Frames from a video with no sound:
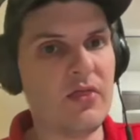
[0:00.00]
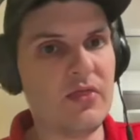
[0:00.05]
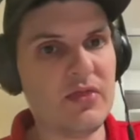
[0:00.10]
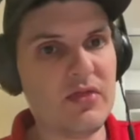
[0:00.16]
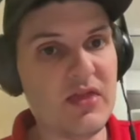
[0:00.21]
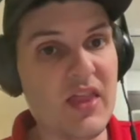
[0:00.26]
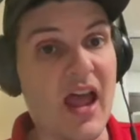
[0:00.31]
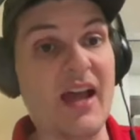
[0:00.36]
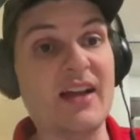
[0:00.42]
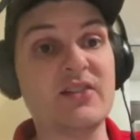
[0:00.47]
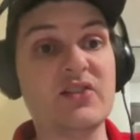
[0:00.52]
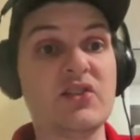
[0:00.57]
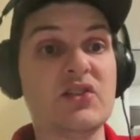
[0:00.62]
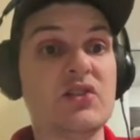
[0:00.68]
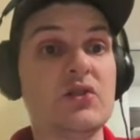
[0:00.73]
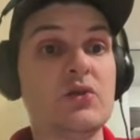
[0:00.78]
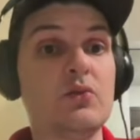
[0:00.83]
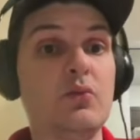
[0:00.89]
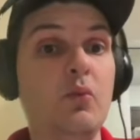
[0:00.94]

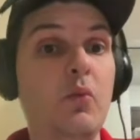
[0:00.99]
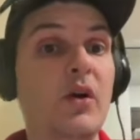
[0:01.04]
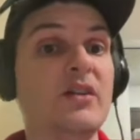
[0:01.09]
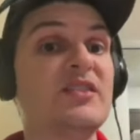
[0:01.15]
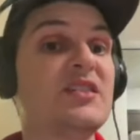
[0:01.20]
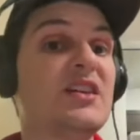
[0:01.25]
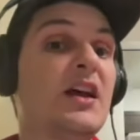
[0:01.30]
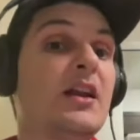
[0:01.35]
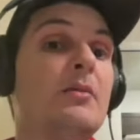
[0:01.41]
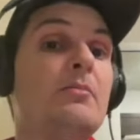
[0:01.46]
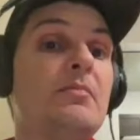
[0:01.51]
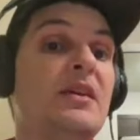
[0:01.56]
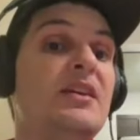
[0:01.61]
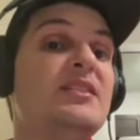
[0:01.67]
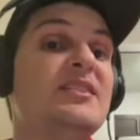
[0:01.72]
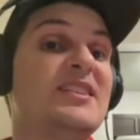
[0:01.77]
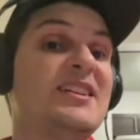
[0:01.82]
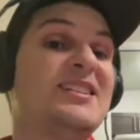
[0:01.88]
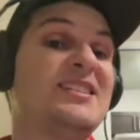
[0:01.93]
that's what's going to be
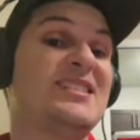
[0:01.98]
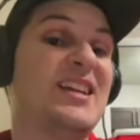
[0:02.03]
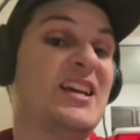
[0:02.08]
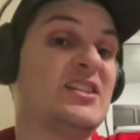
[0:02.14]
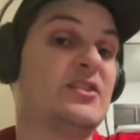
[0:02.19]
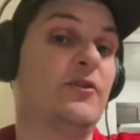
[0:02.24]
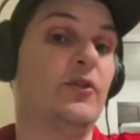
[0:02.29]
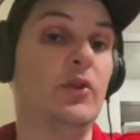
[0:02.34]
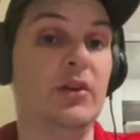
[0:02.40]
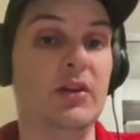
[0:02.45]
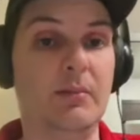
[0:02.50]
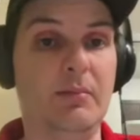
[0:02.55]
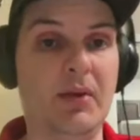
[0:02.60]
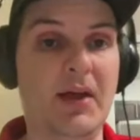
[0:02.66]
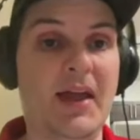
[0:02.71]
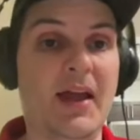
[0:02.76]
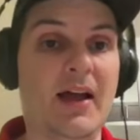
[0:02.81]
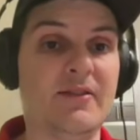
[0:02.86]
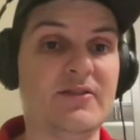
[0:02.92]
successful in the
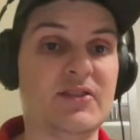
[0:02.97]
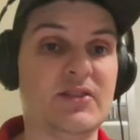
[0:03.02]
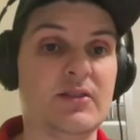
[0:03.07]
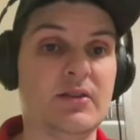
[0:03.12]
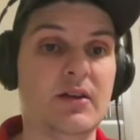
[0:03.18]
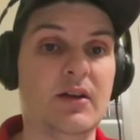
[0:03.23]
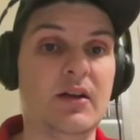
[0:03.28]
playoffs.